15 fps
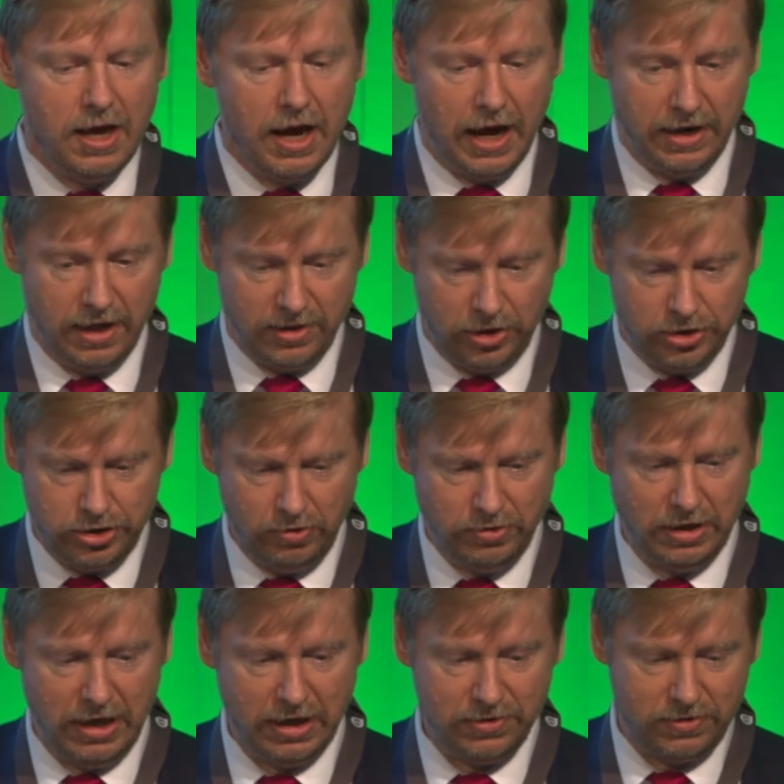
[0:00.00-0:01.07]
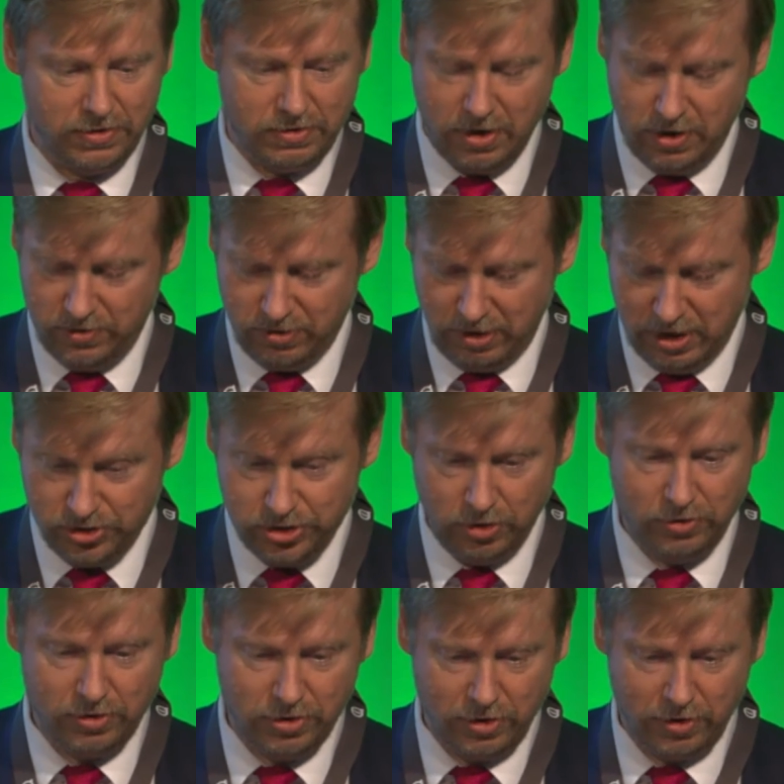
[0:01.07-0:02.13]
and as I'll show in the next, or sorry, I'll show
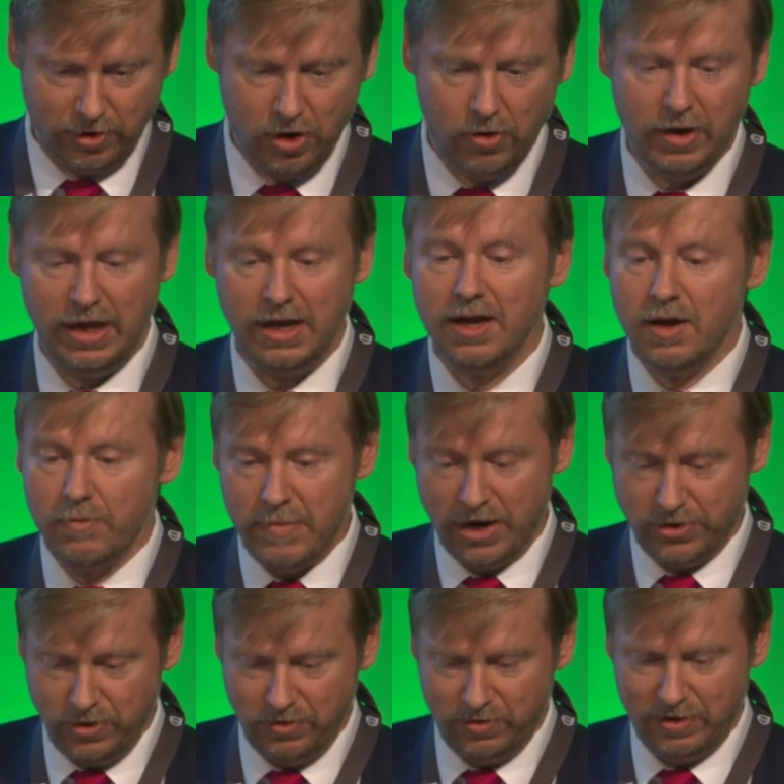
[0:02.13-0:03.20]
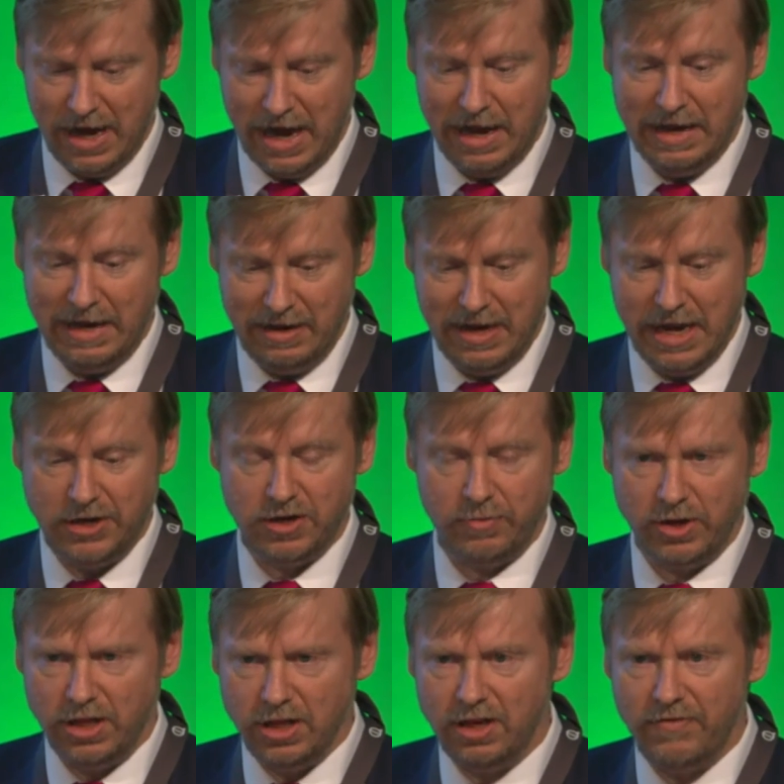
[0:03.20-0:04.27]
slowly, matters later.
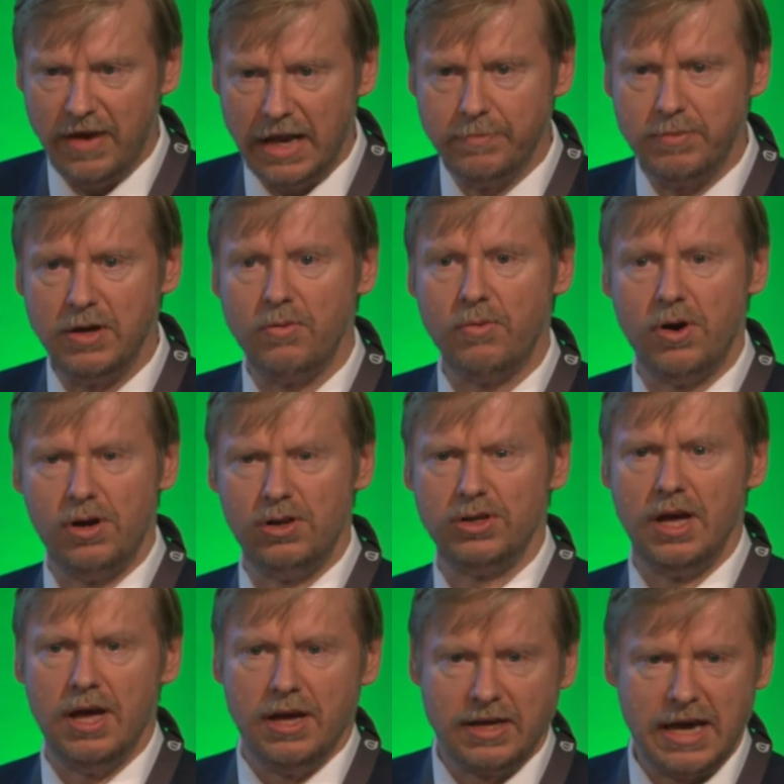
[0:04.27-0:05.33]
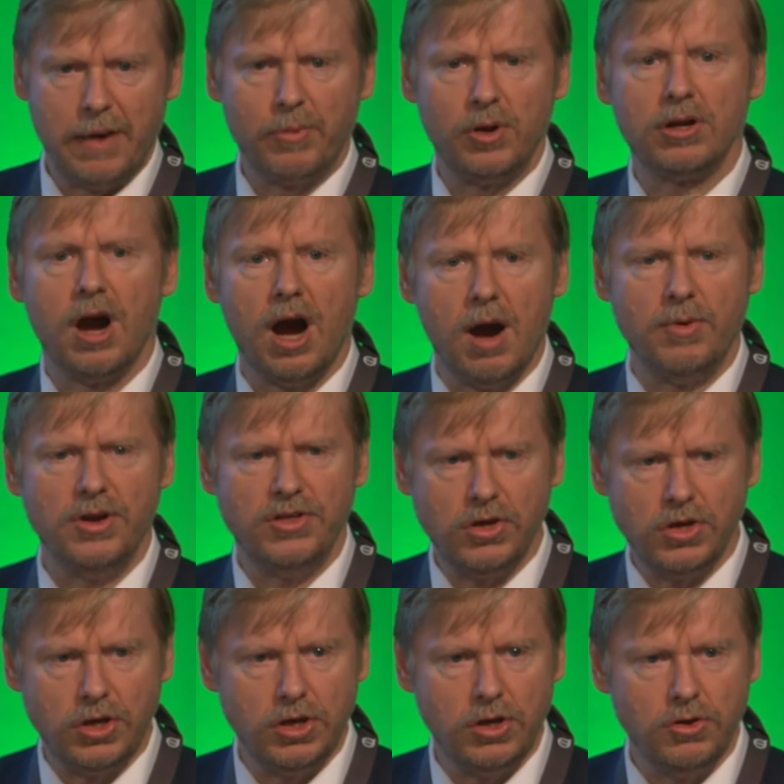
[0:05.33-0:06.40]
But in the developing world, capital carbon is a
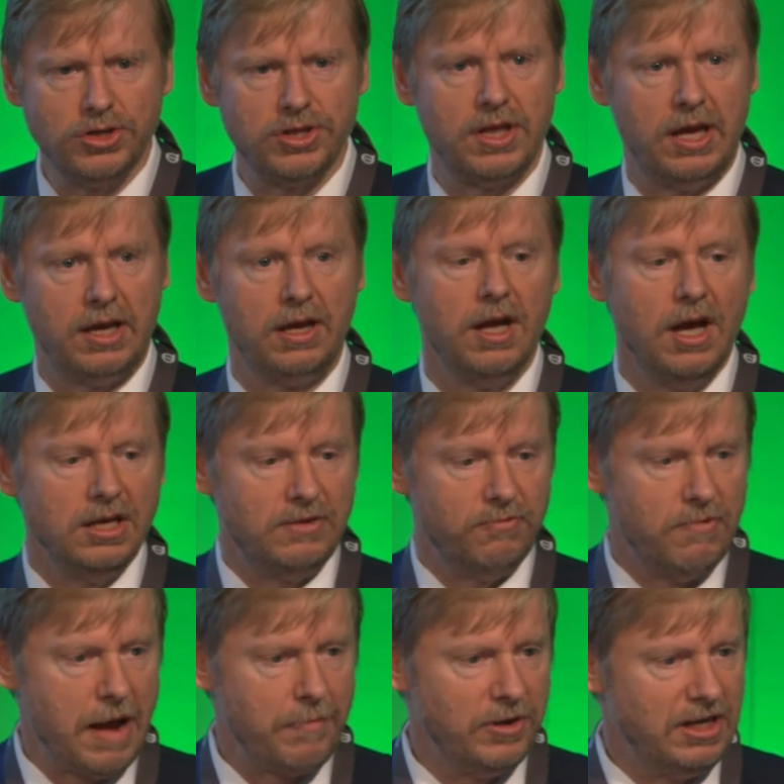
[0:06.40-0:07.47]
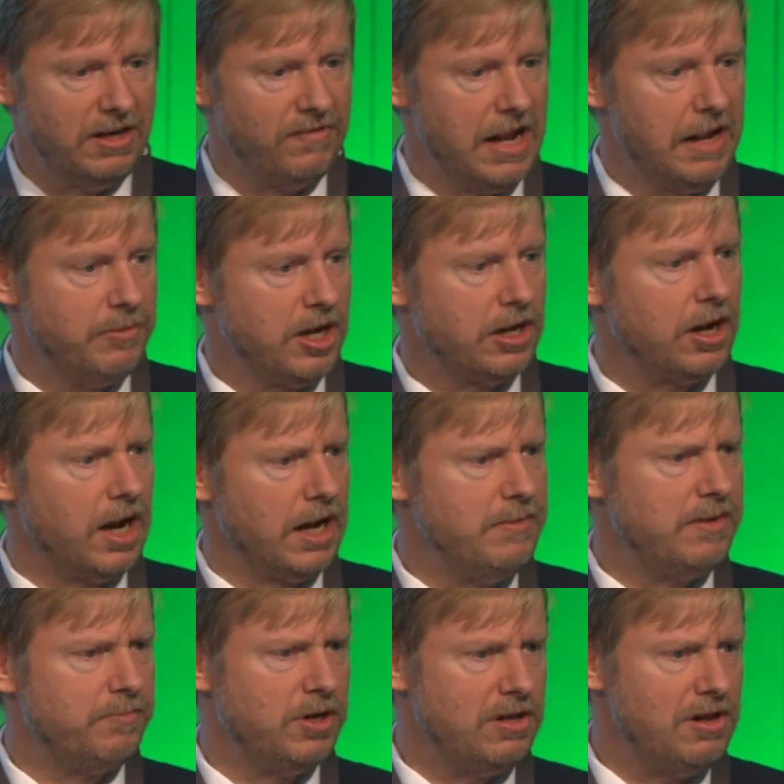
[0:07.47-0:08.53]
huge thing. Rapidly developing
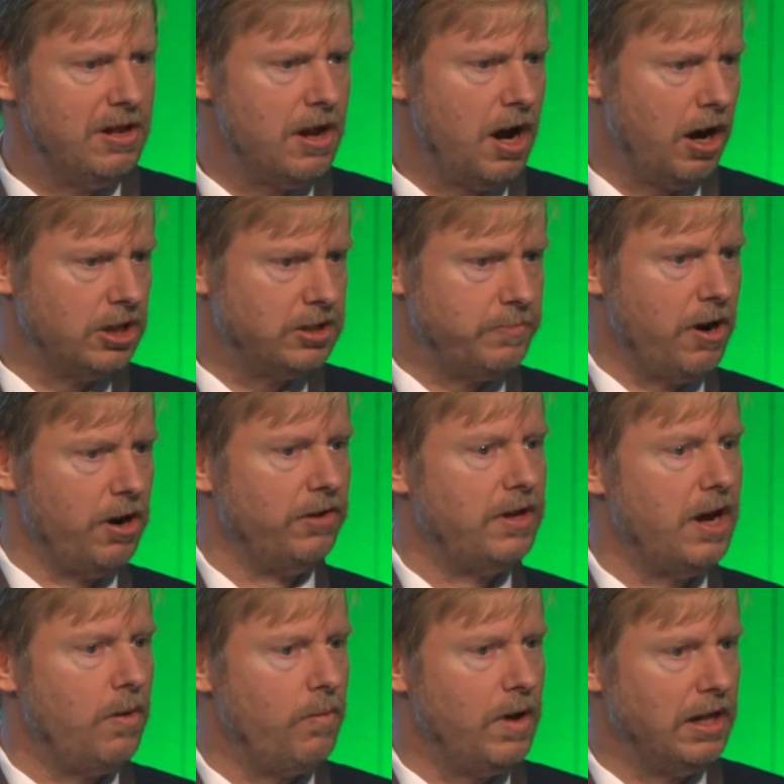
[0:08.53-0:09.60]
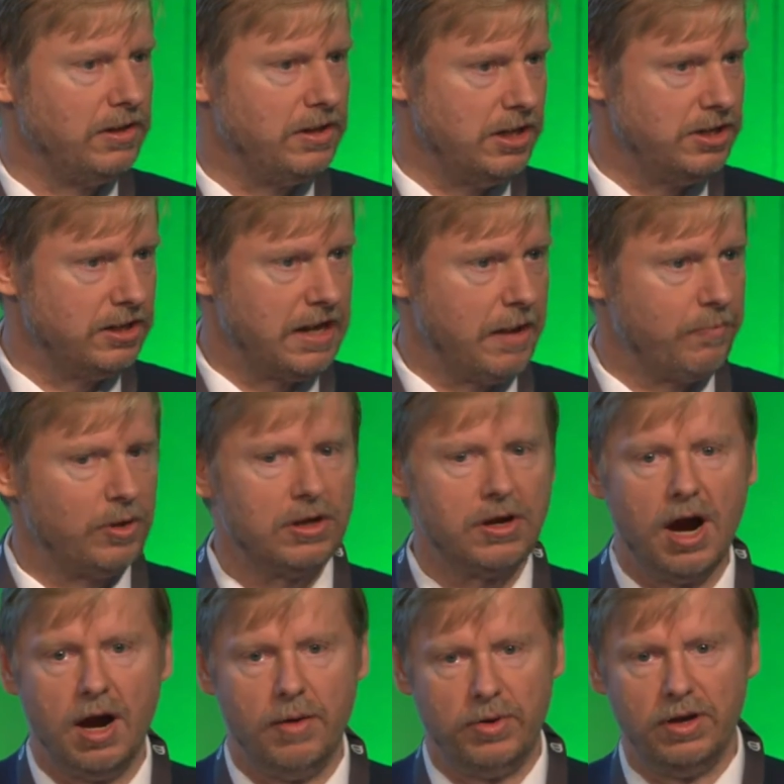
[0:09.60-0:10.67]
economies put a large part of their wealth into capital
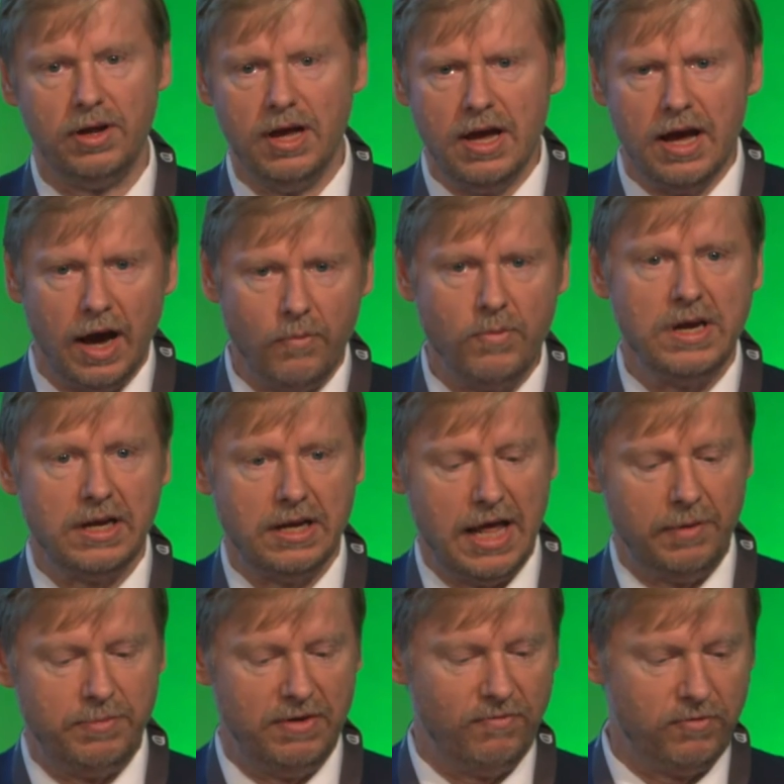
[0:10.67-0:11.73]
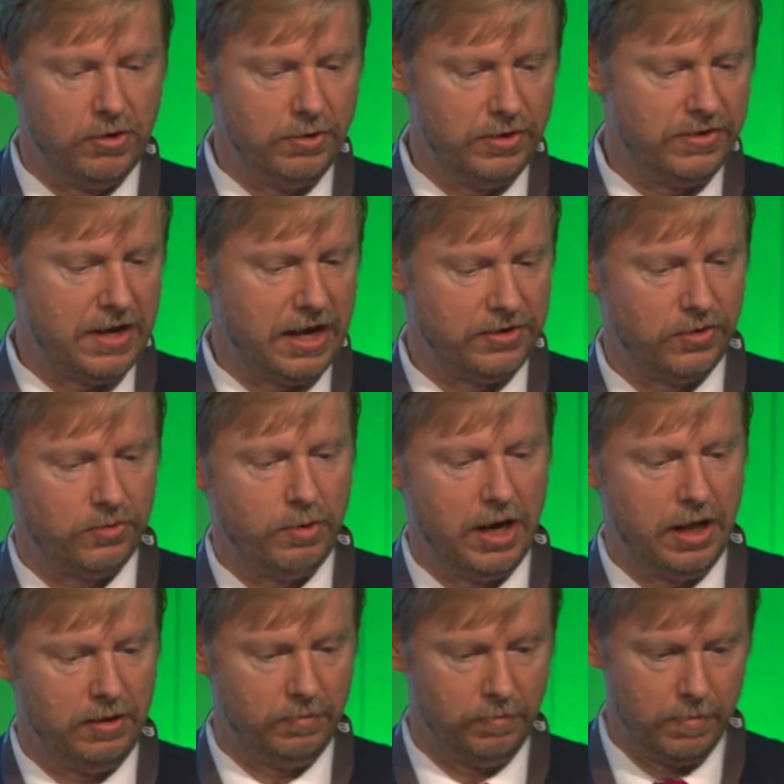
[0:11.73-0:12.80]
carbon, and we can help influence that as
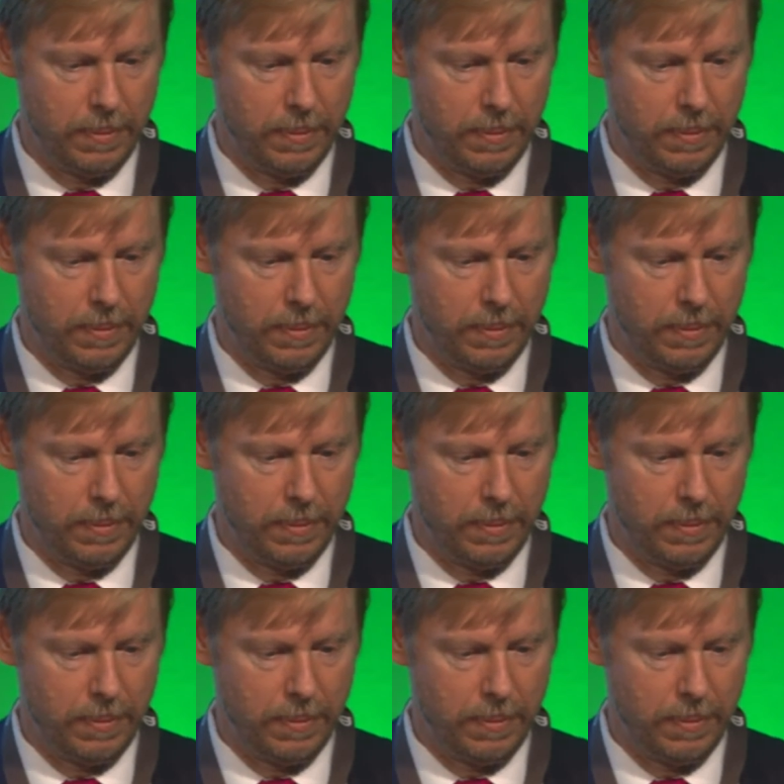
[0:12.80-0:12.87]
well.